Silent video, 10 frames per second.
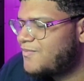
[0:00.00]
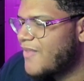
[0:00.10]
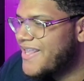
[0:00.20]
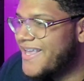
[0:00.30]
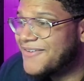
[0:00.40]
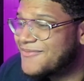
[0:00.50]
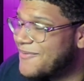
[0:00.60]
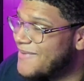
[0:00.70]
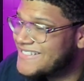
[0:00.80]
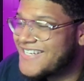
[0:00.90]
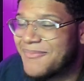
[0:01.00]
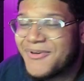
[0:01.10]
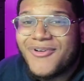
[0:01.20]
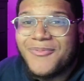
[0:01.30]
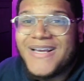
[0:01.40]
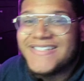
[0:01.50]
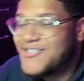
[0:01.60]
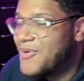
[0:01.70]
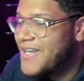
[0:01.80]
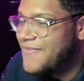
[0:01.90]
Yeah, amazing chapter. Hope you guys
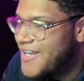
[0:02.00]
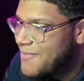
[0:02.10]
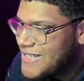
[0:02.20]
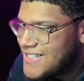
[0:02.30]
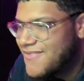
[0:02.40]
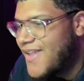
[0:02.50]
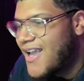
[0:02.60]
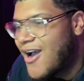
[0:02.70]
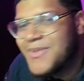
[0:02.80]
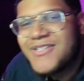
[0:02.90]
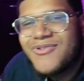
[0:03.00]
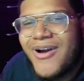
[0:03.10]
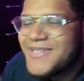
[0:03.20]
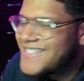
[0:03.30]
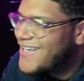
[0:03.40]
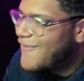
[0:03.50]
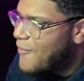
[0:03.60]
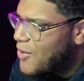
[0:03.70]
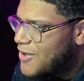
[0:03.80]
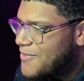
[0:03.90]
enjoyed. If you did, make sure to like, comment, subscribe to the channel for
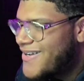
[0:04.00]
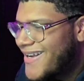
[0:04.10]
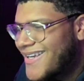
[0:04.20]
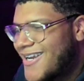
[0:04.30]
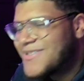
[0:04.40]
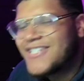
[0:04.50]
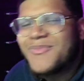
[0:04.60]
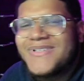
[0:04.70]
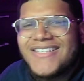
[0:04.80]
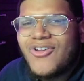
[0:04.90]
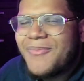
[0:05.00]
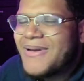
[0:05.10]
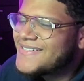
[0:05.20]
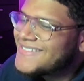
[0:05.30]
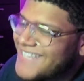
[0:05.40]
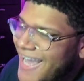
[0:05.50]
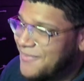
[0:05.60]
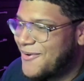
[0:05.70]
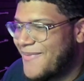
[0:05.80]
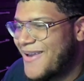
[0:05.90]
more. Let me know down in the comment section what you guys thought about this
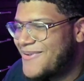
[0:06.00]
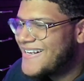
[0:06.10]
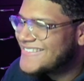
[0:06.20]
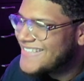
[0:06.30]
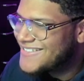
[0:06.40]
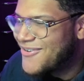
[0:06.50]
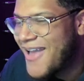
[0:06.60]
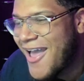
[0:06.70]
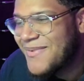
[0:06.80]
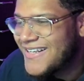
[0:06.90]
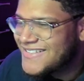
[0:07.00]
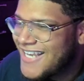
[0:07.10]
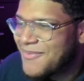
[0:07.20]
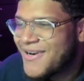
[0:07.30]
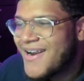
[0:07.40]
chapter, man. What do you guys think is gonna happen next chapter?